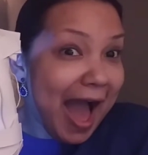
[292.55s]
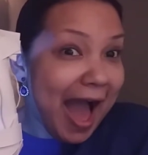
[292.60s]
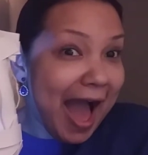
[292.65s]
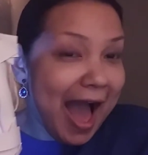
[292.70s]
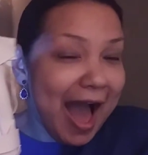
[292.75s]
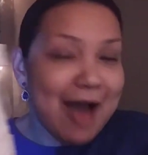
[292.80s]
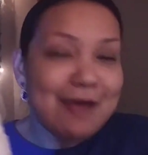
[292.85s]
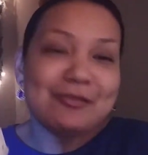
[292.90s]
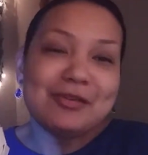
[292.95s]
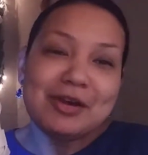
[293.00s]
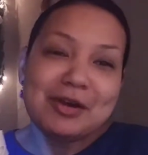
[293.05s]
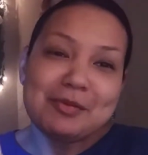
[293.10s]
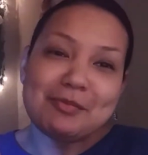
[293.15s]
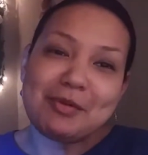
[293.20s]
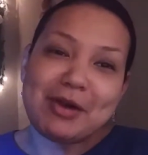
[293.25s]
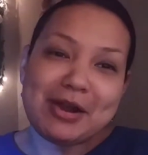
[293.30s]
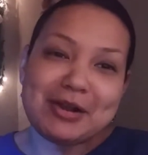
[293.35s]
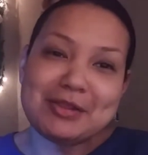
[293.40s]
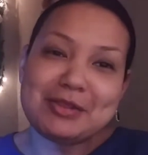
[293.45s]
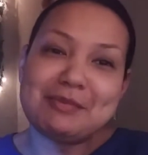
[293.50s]
I'm very
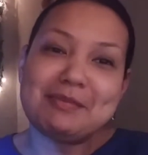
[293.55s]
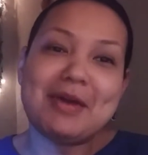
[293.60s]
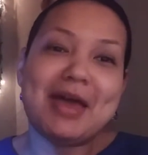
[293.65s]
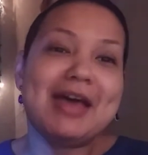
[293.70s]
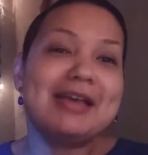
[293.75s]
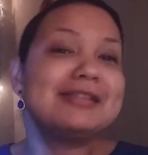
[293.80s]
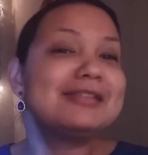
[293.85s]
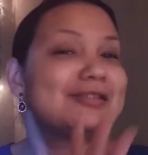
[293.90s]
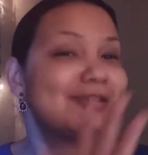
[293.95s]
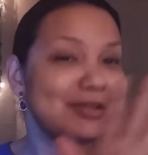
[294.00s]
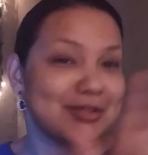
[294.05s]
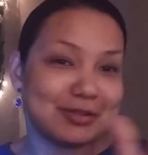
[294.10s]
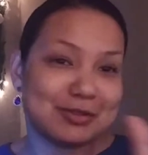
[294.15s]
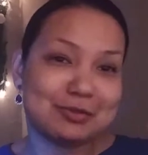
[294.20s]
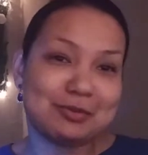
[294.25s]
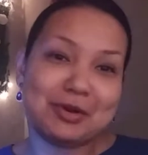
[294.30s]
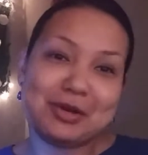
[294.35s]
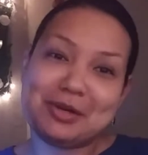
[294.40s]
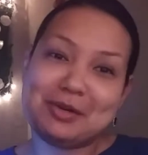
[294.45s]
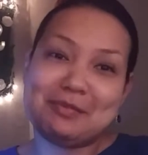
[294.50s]
proud of the mask, so I
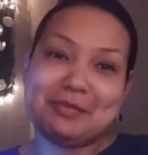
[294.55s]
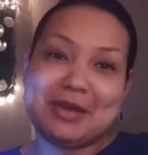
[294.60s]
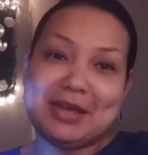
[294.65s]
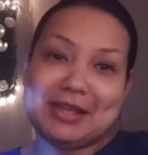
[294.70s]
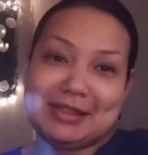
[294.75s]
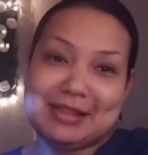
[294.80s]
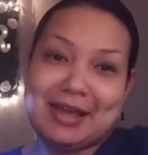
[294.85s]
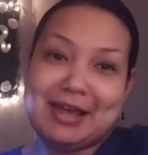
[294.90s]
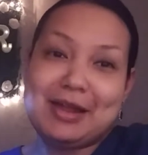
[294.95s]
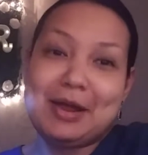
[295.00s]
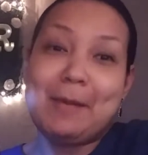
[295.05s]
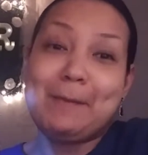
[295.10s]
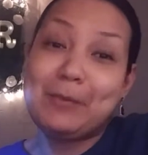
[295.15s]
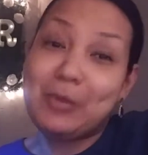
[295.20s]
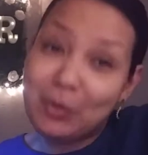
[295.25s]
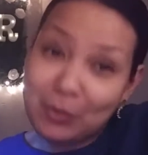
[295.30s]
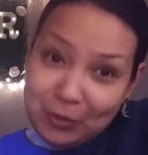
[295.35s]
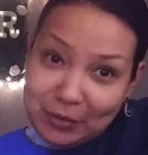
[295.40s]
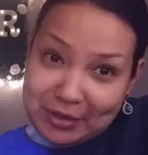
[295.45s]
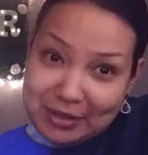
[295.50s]
just wanted to make that a
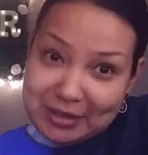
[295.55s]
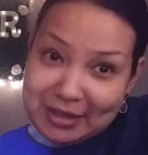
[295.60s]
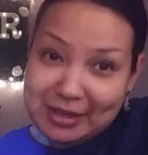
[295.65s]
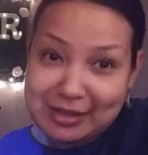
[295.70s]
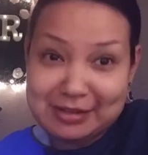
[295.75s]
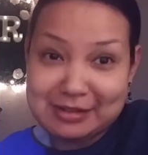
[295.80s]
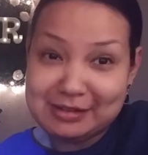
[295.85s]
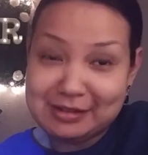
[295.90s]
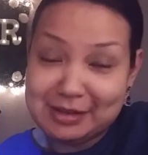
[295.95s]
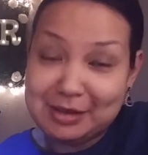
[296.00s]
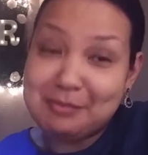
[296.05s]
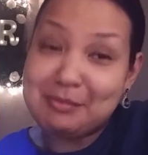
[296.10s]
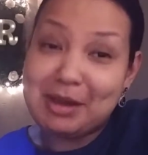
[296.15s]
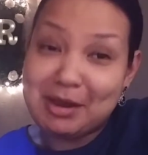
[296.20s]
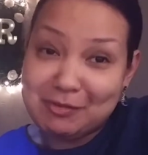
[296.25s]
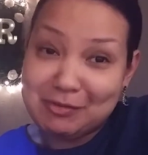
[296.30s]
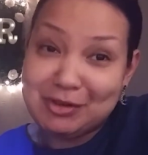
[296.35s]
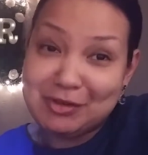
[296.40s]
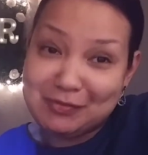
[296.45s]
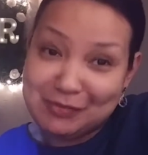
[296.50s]
point in my
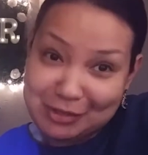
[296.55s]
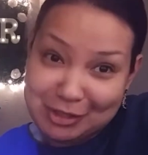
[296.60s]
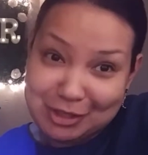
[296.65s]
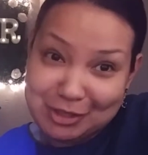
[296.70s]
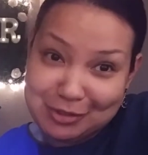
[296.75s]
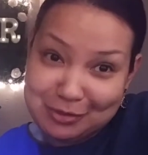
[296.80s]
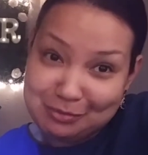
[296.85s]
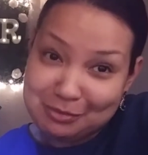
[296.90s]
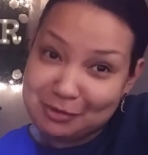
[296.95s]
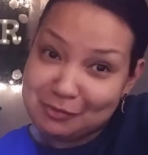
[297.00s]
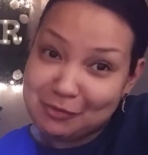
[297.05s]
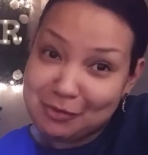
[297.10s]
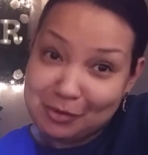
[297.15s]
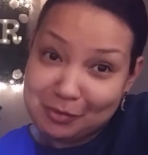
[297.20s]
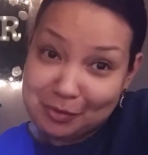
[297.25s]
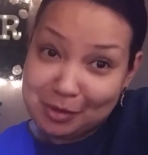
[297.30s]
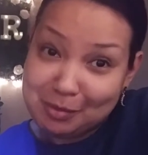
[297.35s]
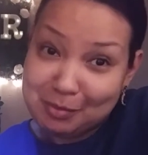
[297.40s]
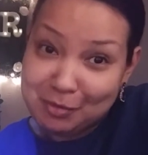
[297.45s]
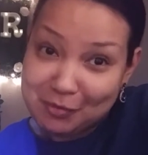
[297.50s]
review before
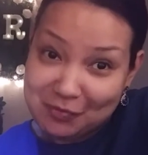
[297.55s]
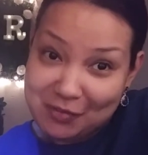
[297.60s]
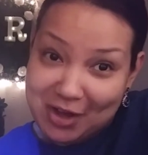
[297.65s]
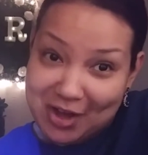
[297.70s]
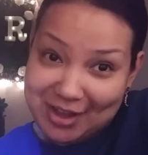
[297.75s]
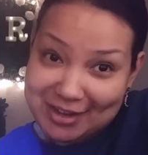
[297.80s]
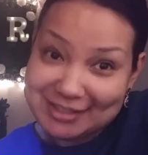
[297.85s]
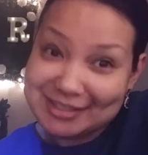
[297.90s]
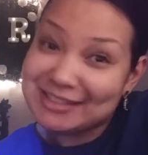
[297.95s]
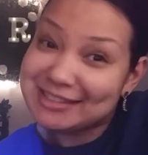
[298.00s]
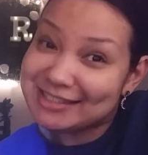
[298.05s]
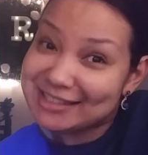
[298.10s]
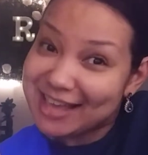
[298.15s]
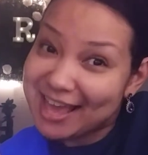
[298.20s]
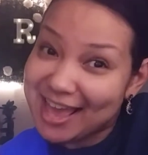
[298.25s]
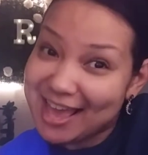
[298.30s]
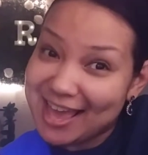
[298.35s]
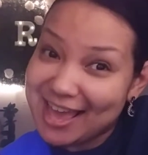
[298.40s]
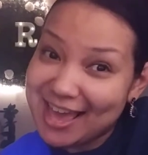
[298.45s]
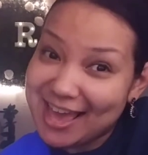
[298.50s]
we move on.
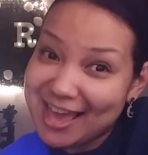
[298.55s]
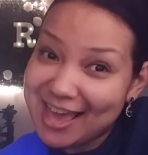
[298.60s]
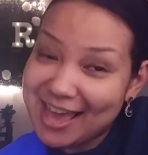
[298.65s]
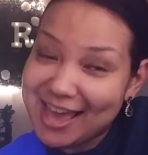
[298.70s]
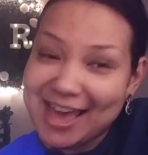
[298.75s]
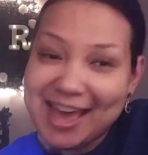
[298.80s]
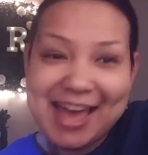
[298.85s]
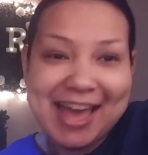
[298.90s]
Yay!